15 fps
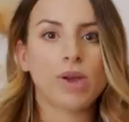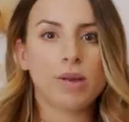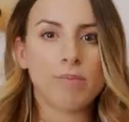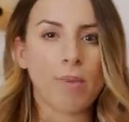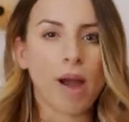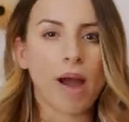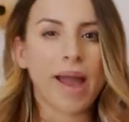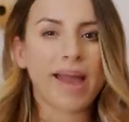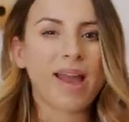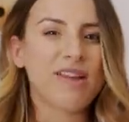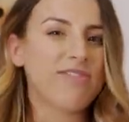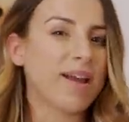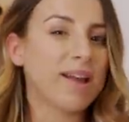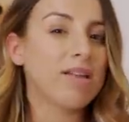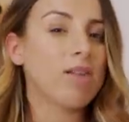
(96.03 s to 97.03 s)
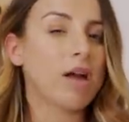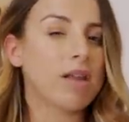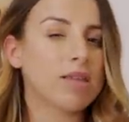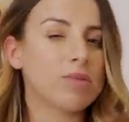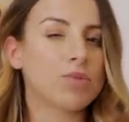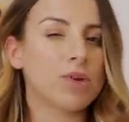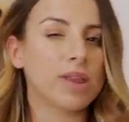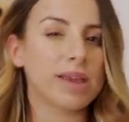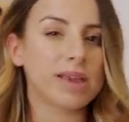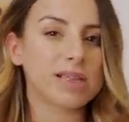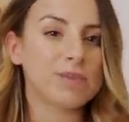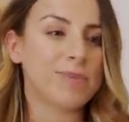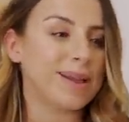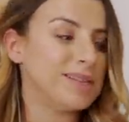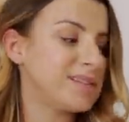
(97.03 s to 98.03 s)
can buy. I find a lot of them really
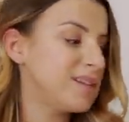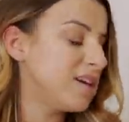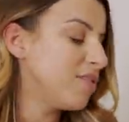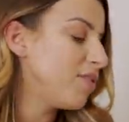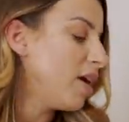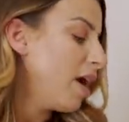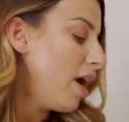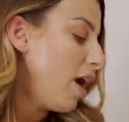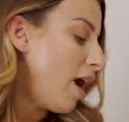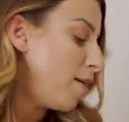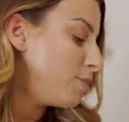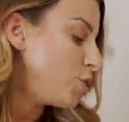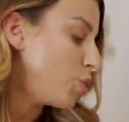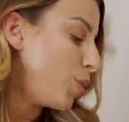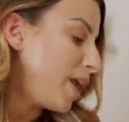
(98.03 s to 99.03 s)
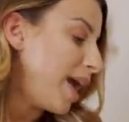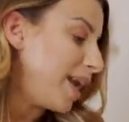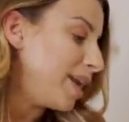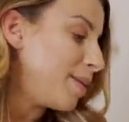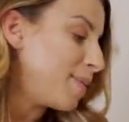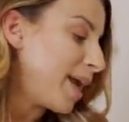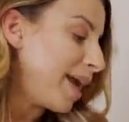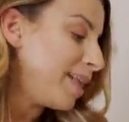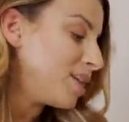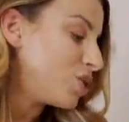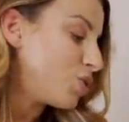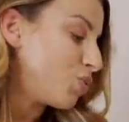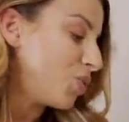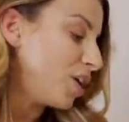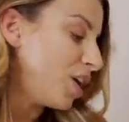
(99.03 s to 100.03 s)
expensive. Um, so we ended up getting
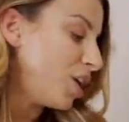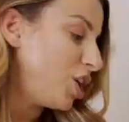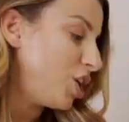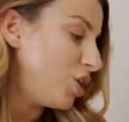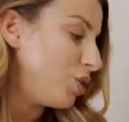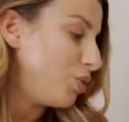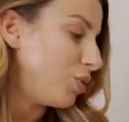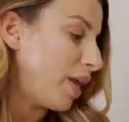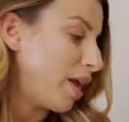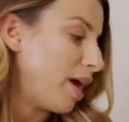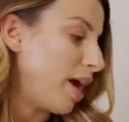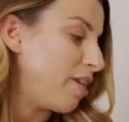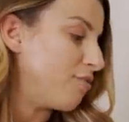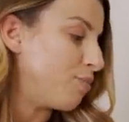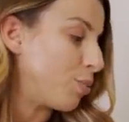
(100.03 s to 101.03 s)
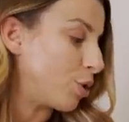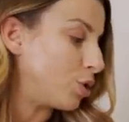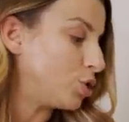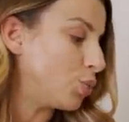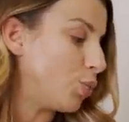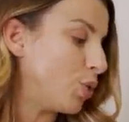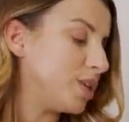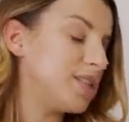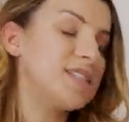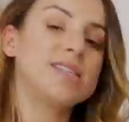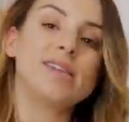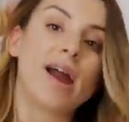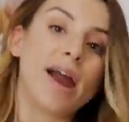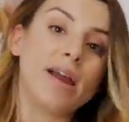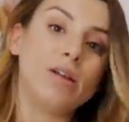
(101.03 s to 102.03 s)
this really cute, like kind of birch wood
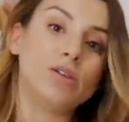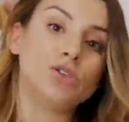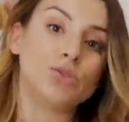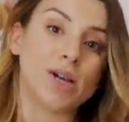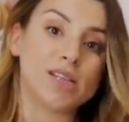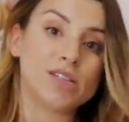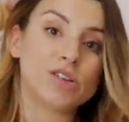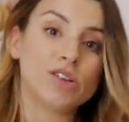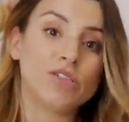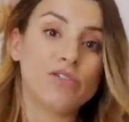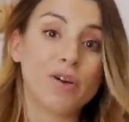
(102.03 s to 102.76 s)
style dresser